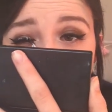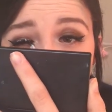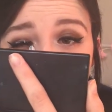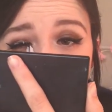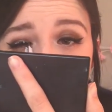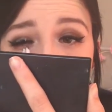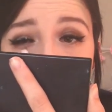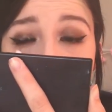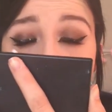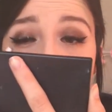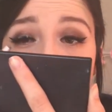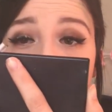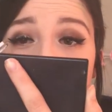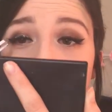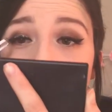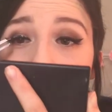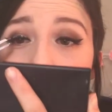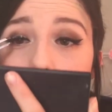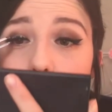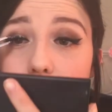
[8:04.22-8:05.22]
How do
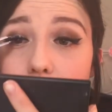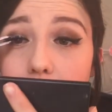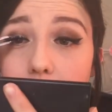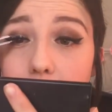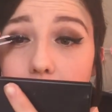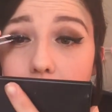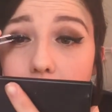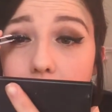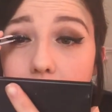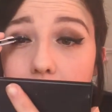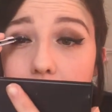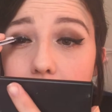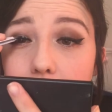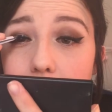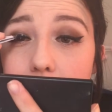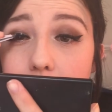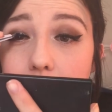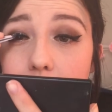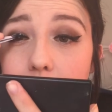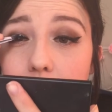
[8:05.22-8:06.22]
people do
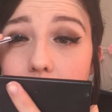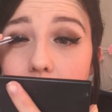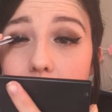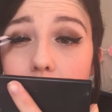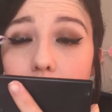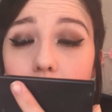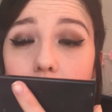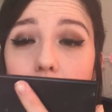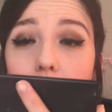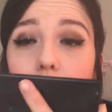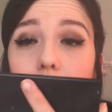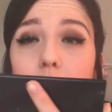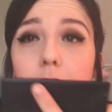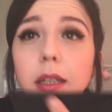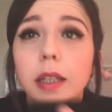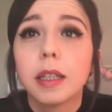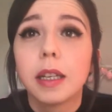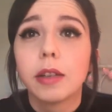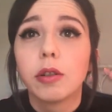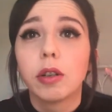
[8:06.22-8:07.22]
this? Like, this
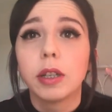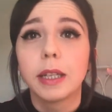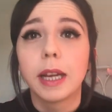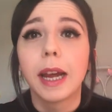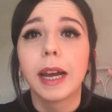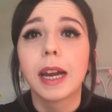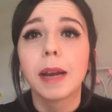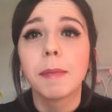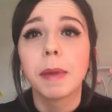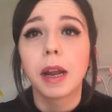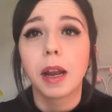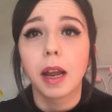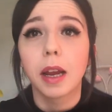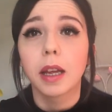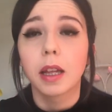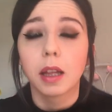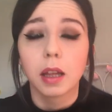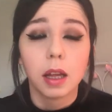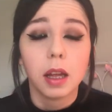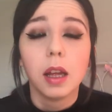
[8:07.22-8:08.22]
has literally taken me
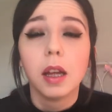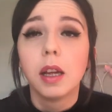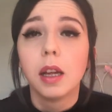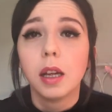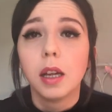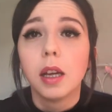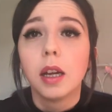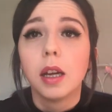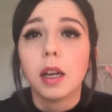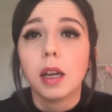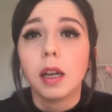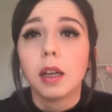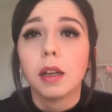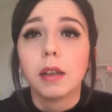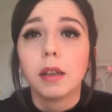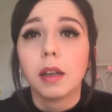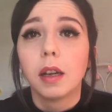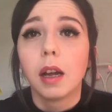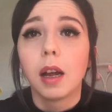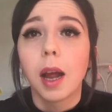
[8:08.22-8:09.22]
like,
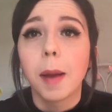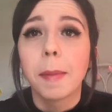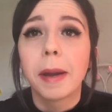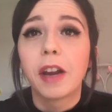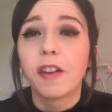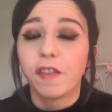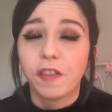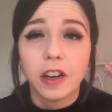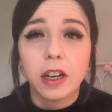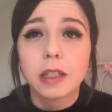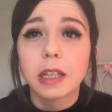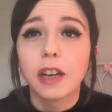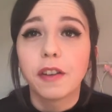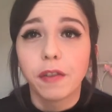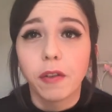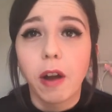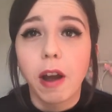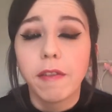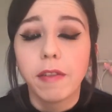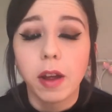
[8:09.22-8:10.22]
I mean, it feels like
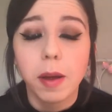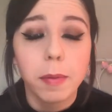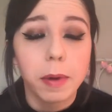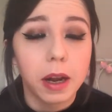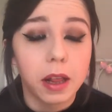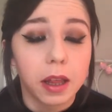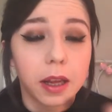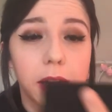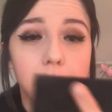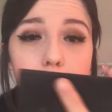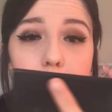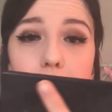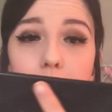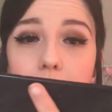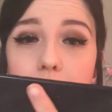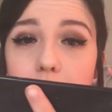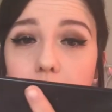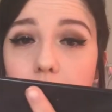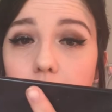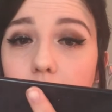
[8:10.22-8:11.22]
forever, but I think it's been
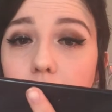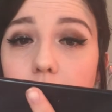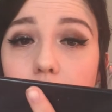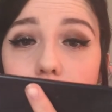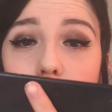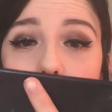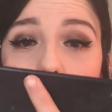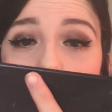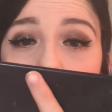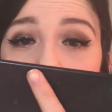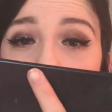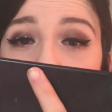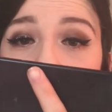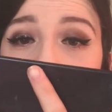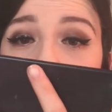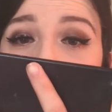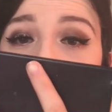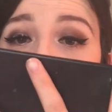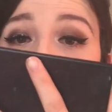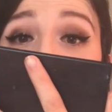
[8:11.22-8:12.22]
like
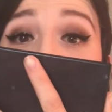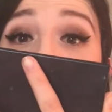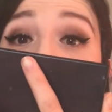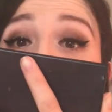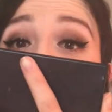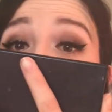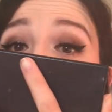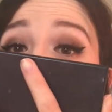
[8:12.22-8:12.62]
5